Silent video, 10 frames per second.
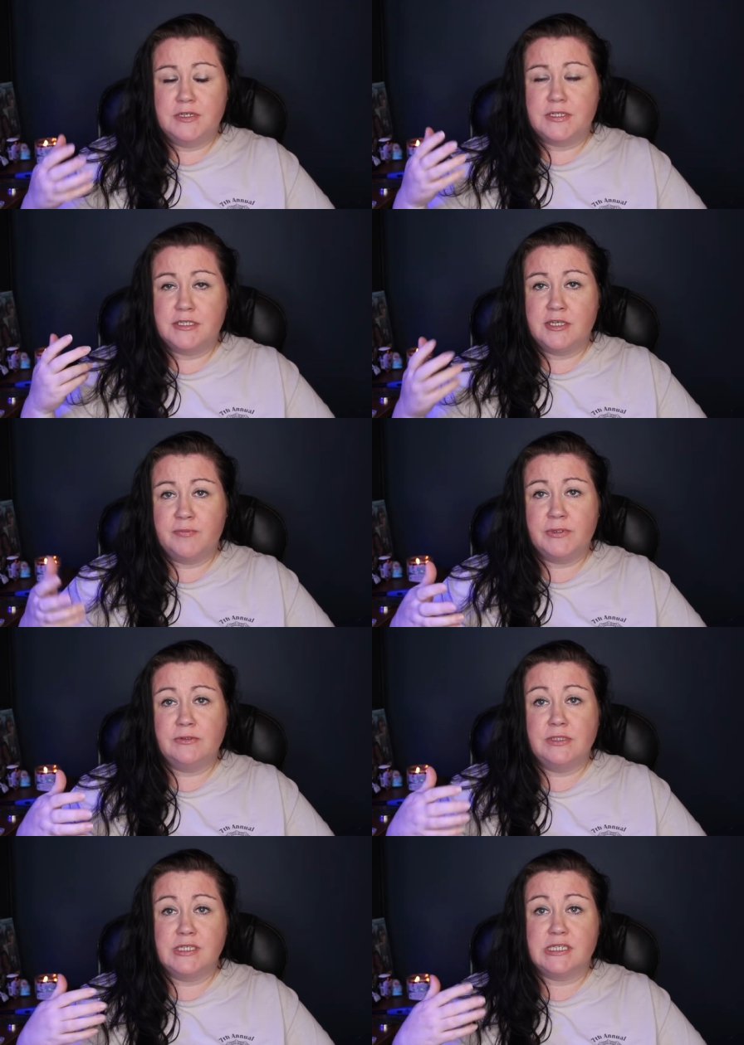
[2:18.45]
is
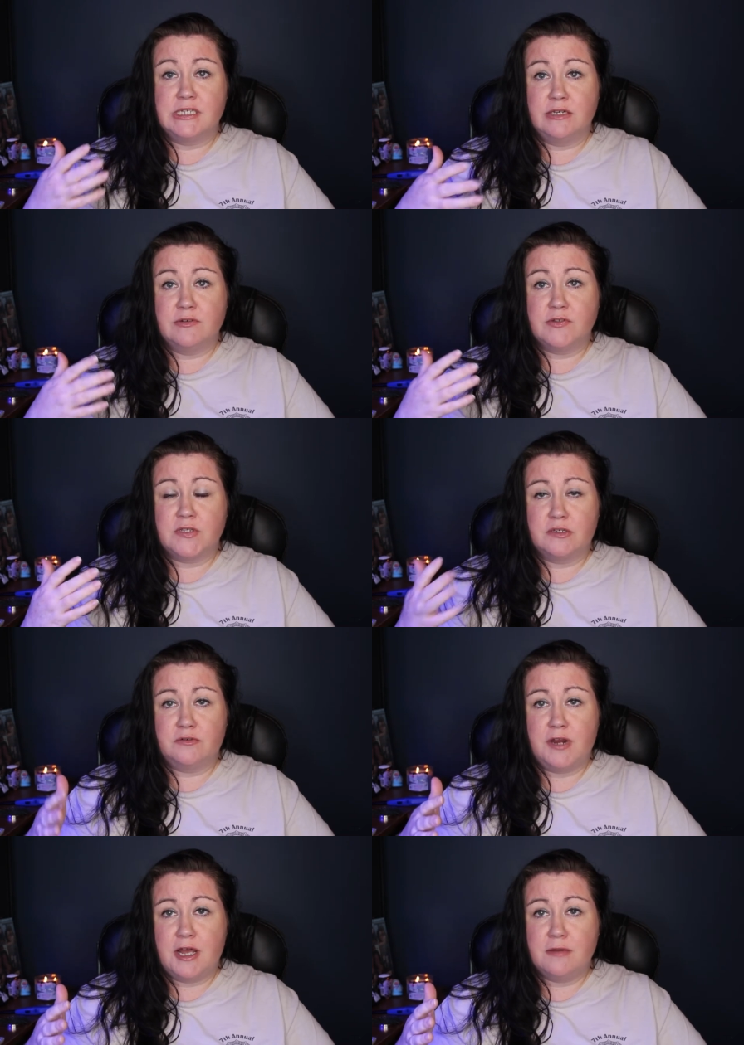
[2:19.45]
typically snails and
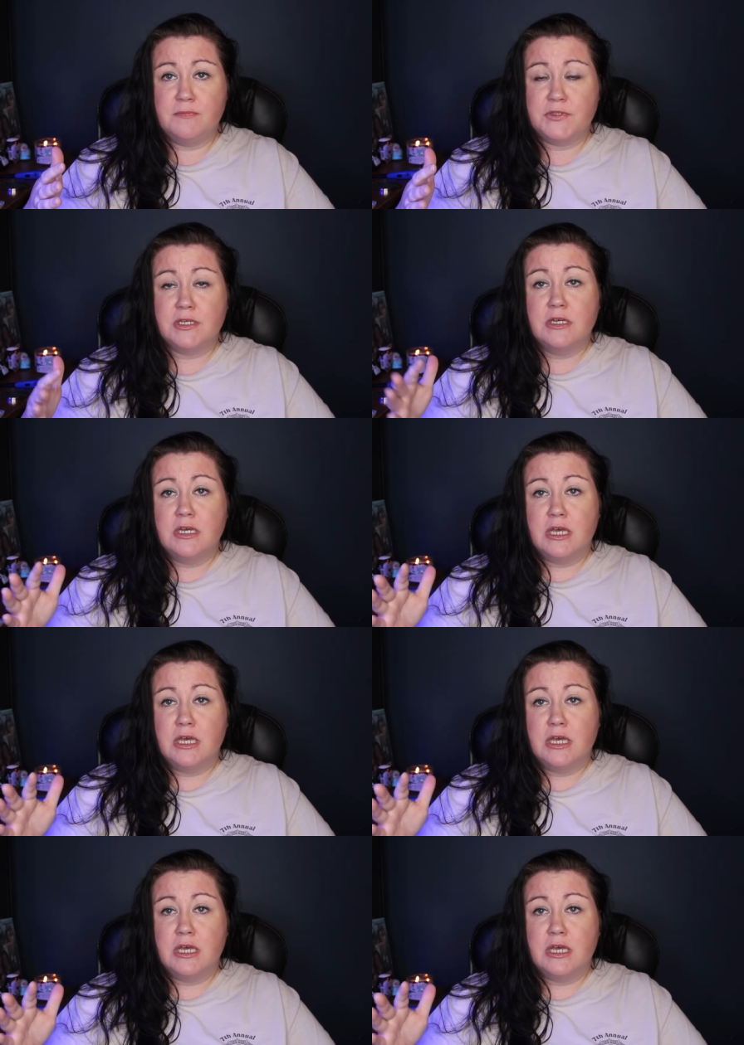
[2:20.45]
crabs.